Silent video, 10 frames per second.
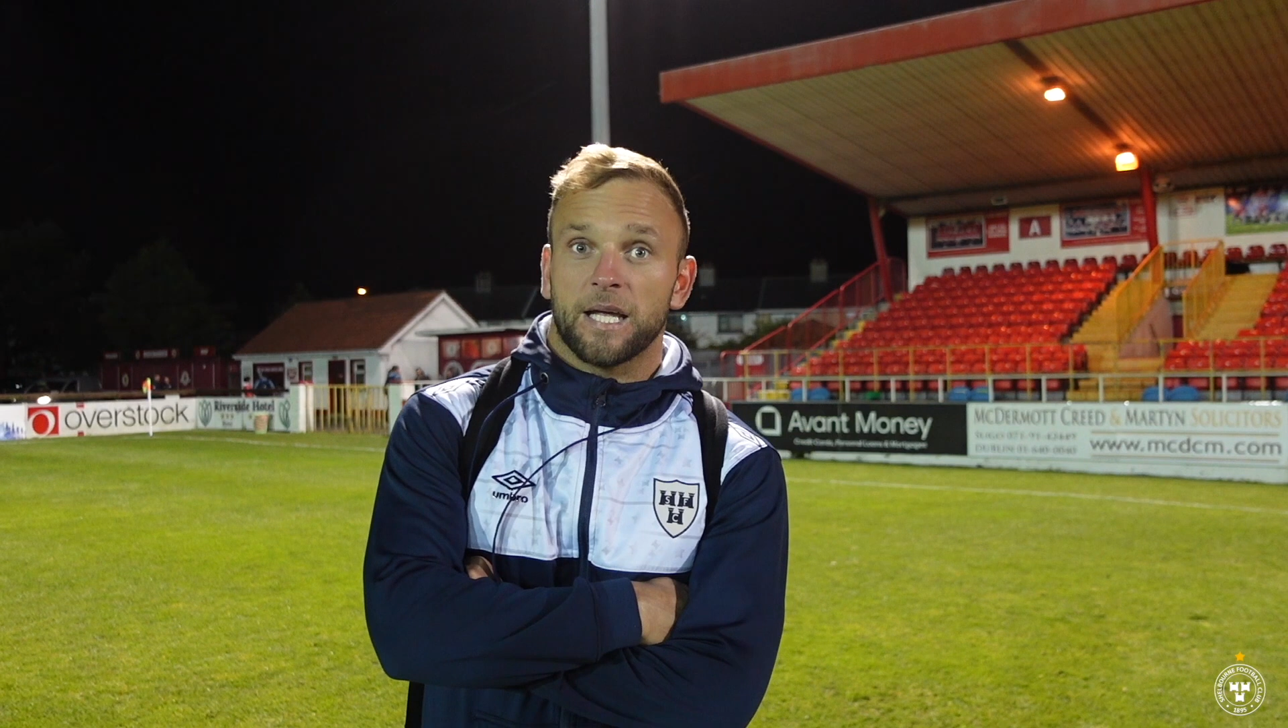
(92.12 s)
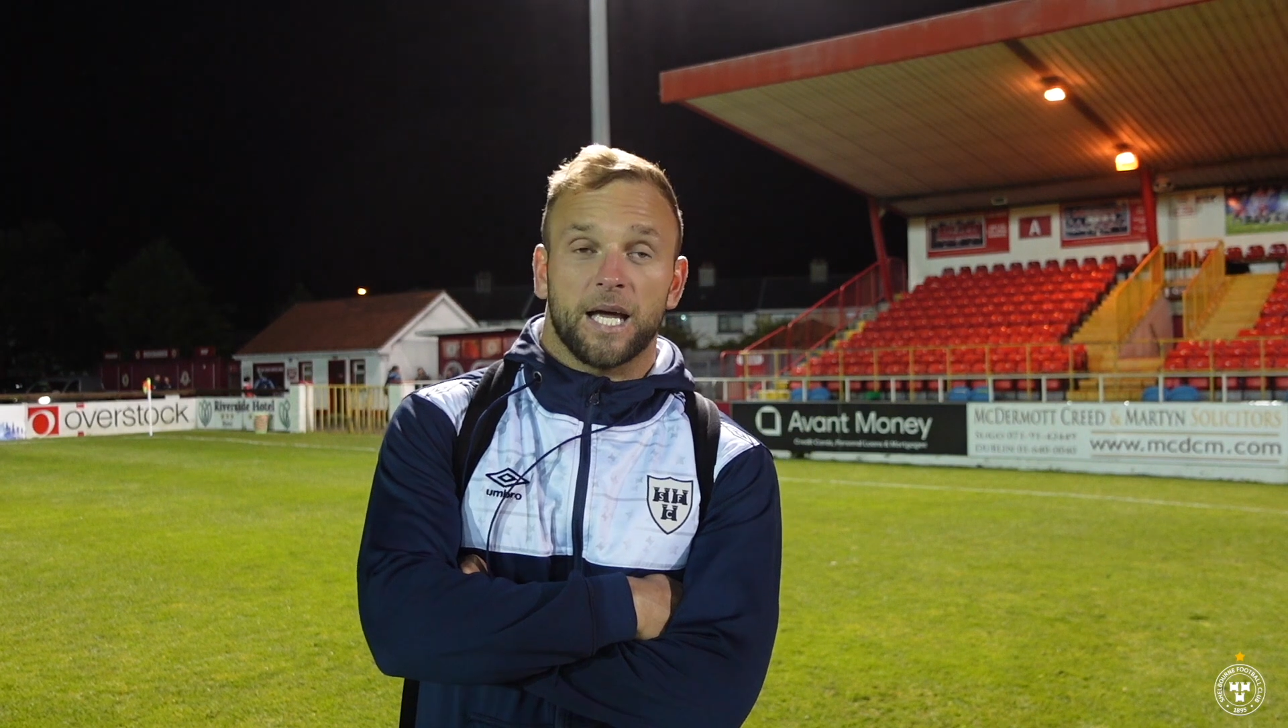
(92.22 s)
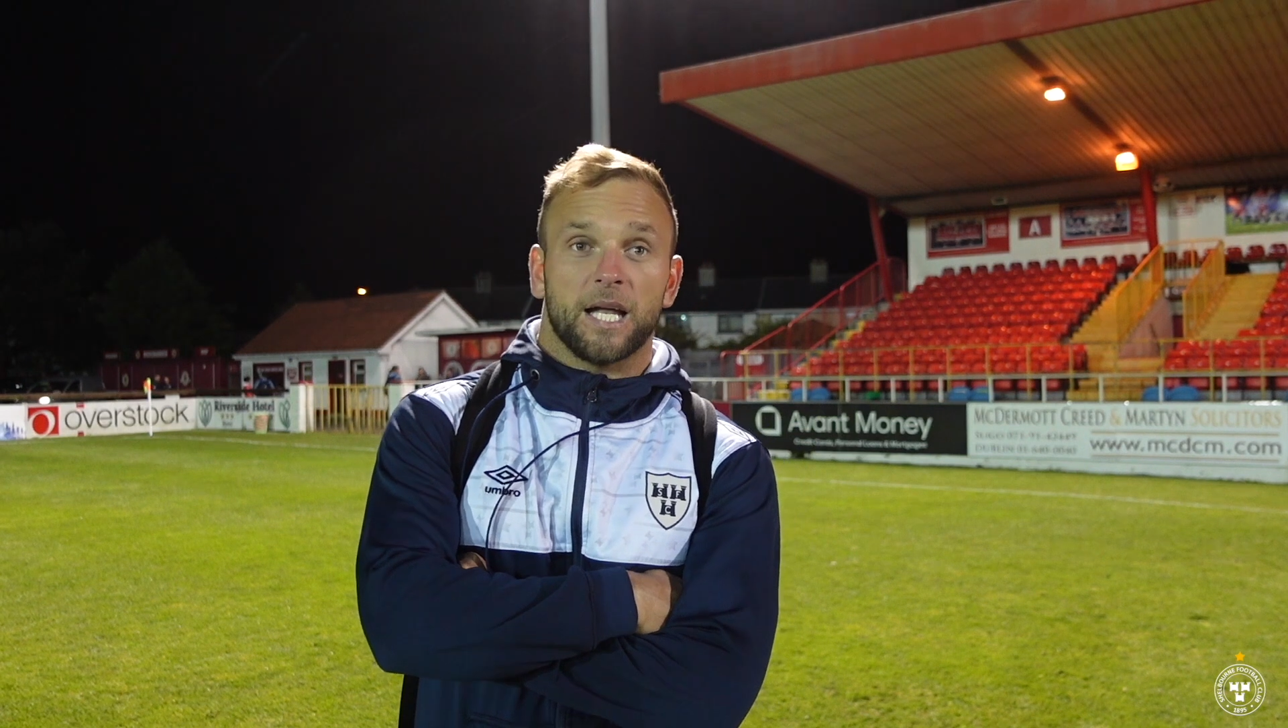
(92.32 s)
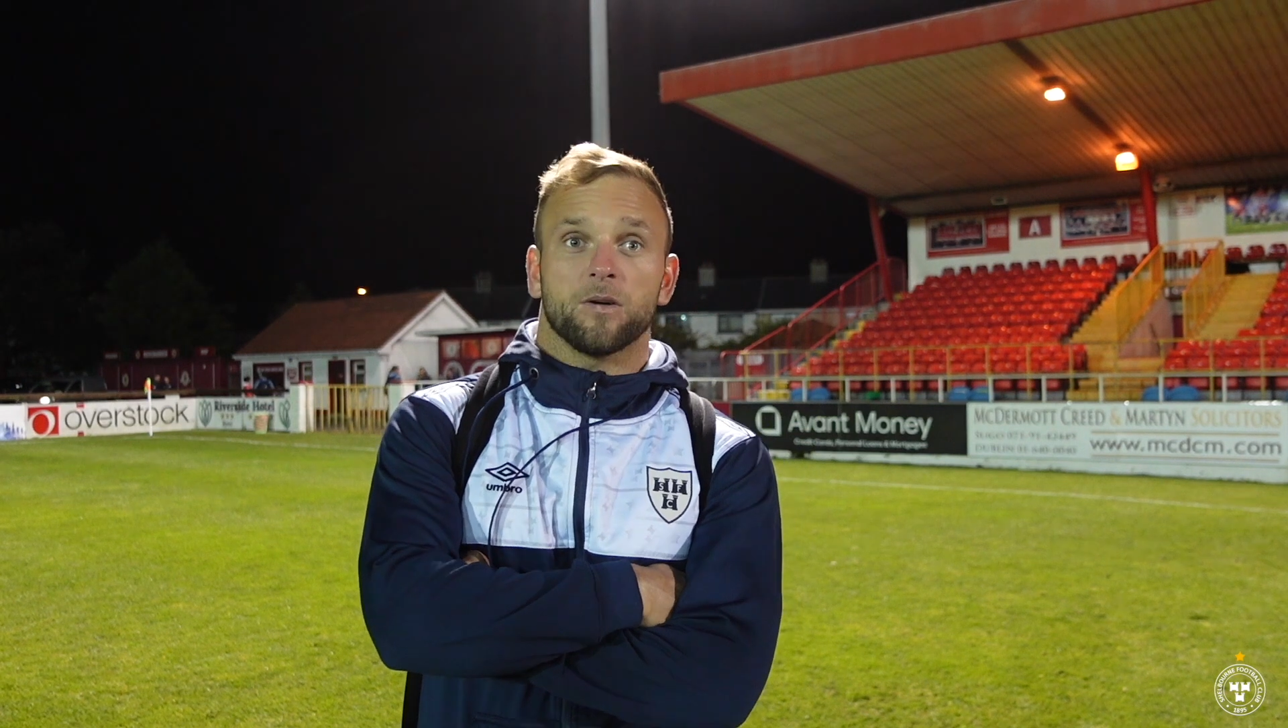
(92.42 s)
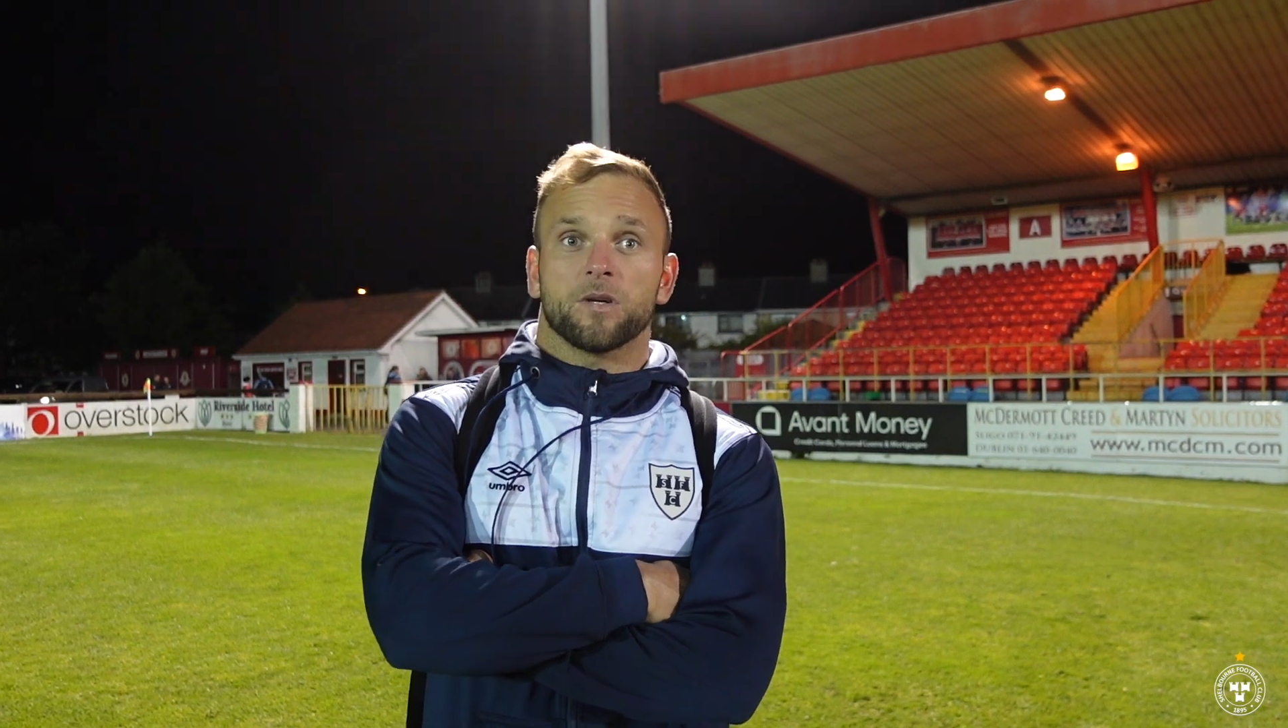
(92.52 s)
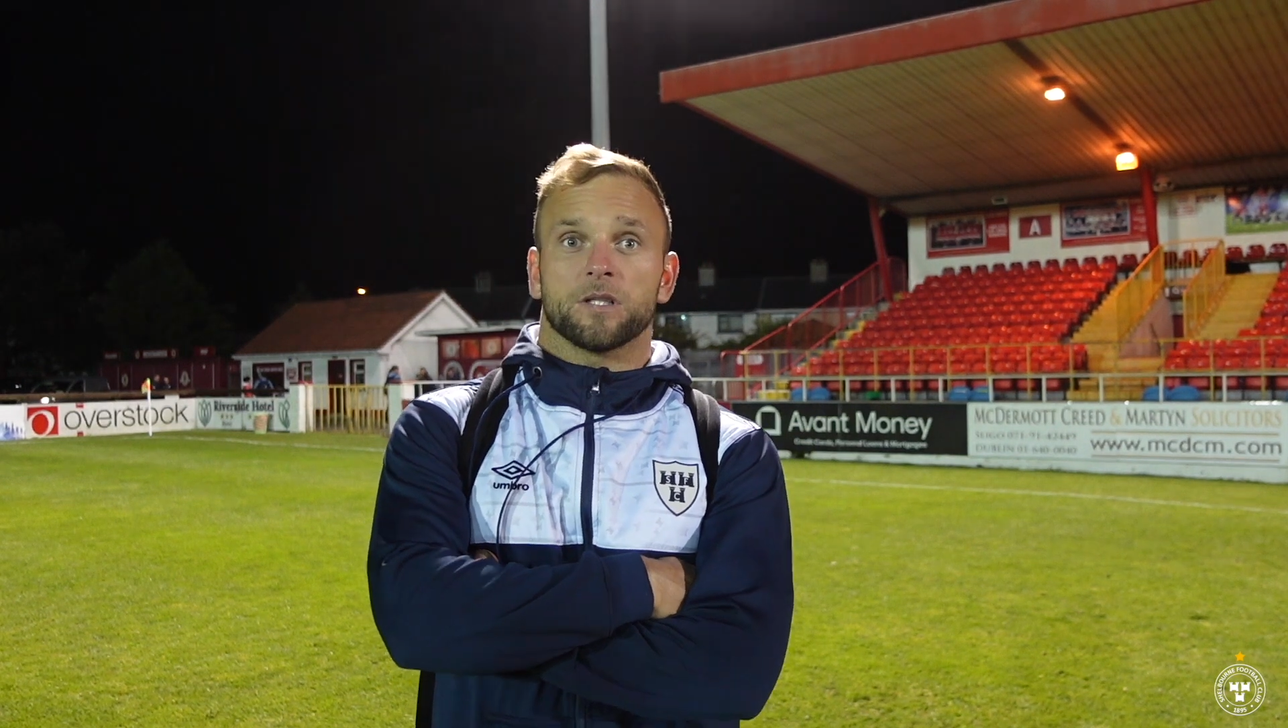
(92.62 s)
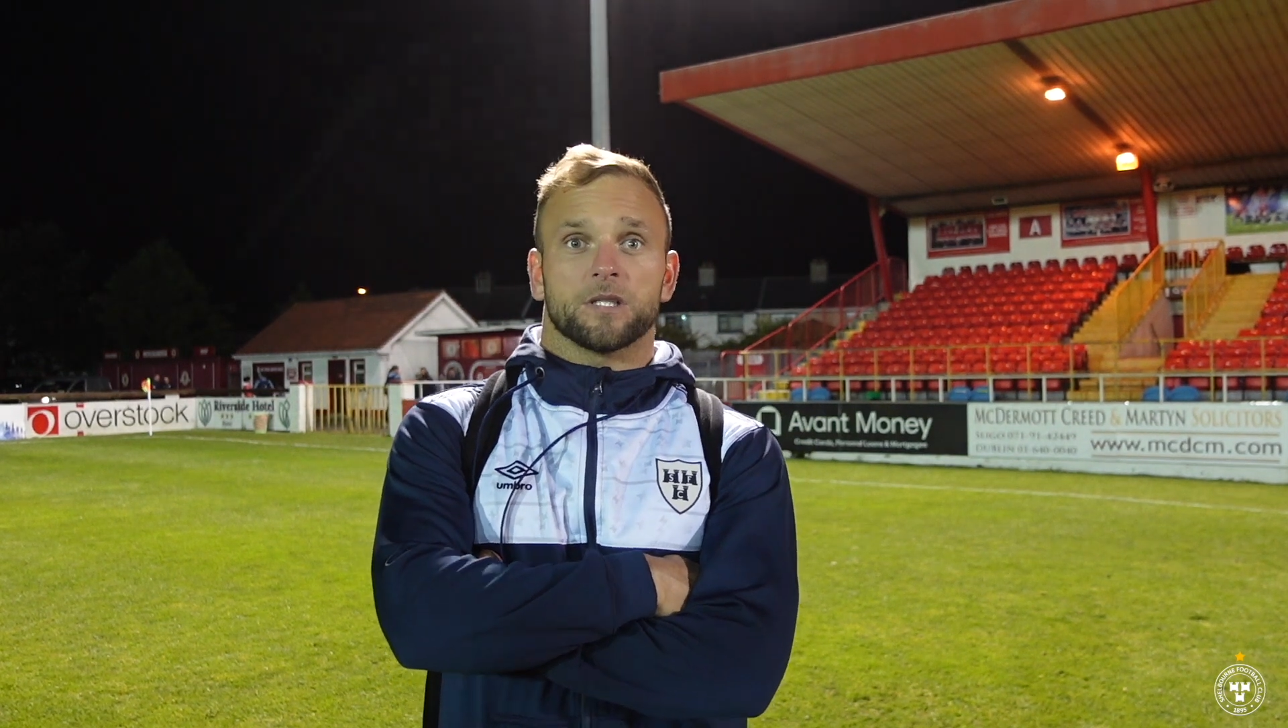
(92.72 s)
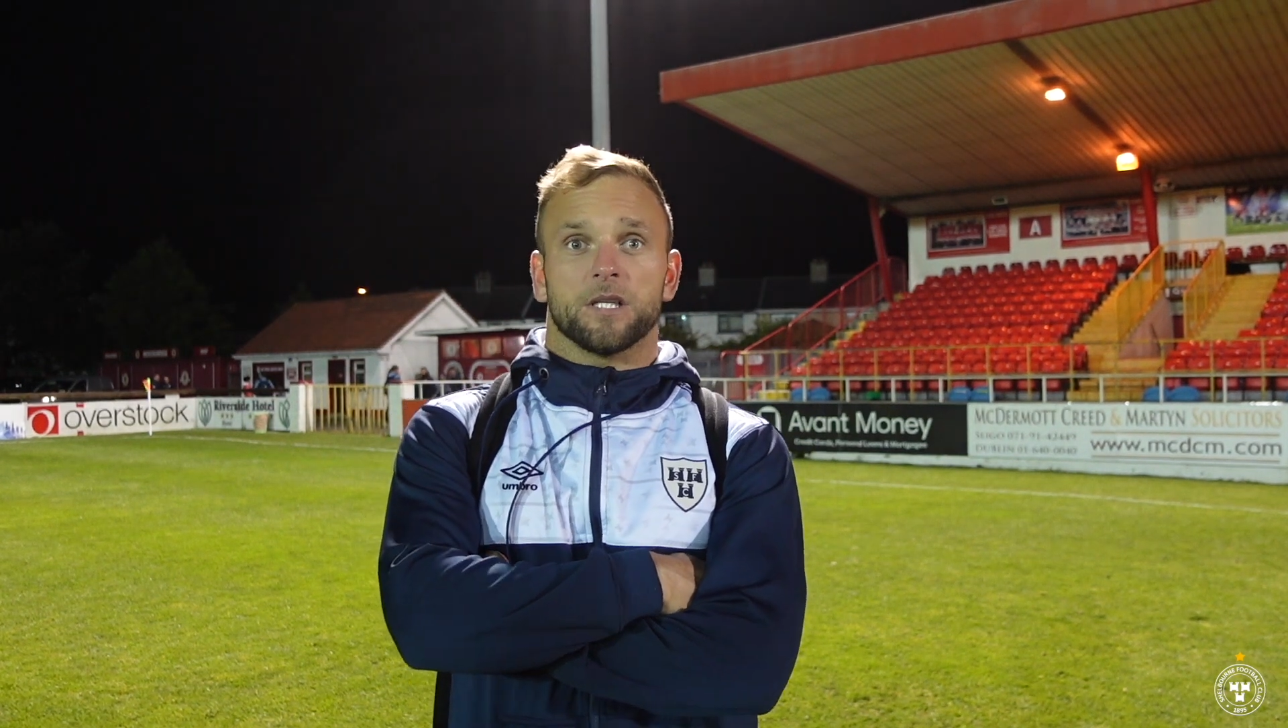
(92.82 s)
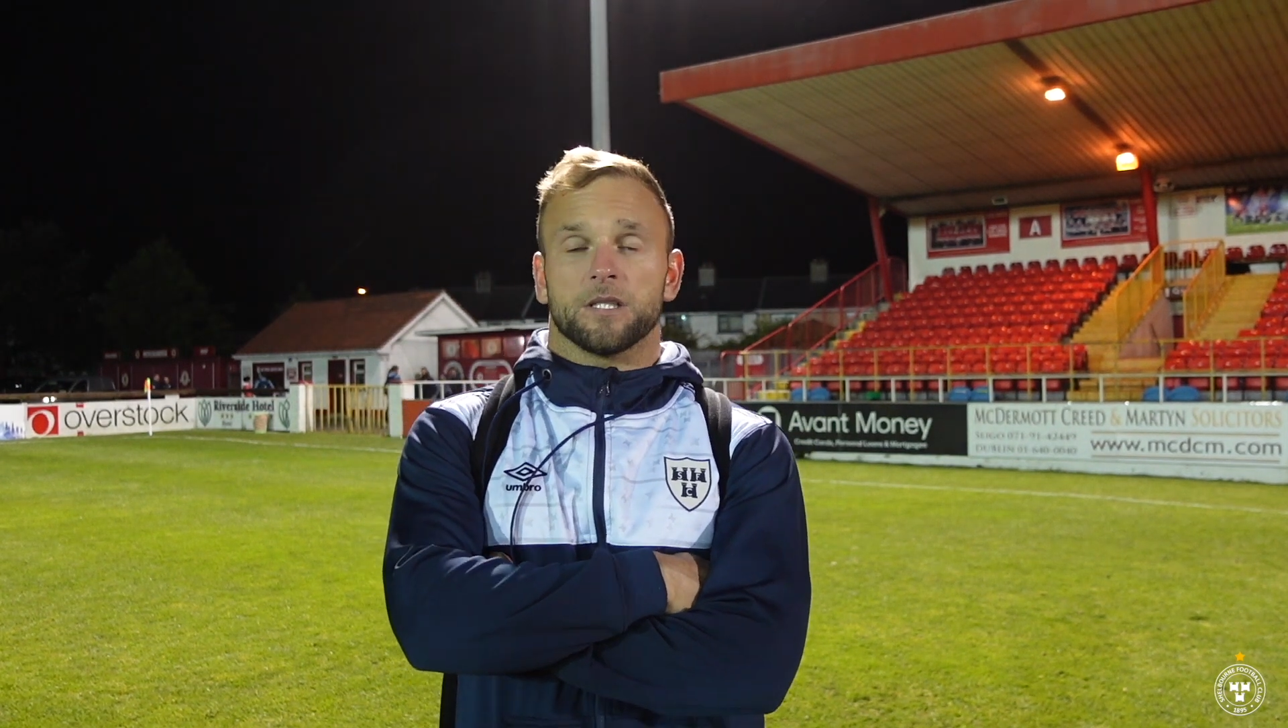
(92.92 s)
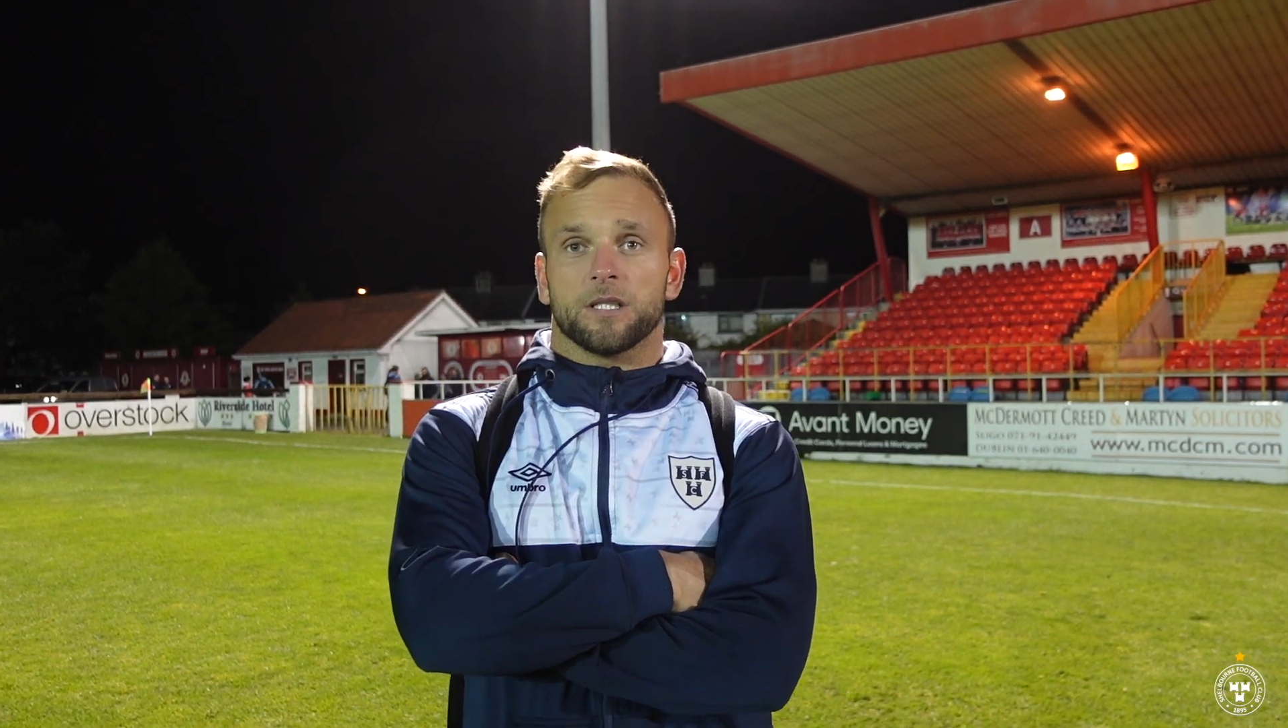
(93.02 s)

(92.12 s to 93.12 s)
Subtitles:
Yeah, look, it's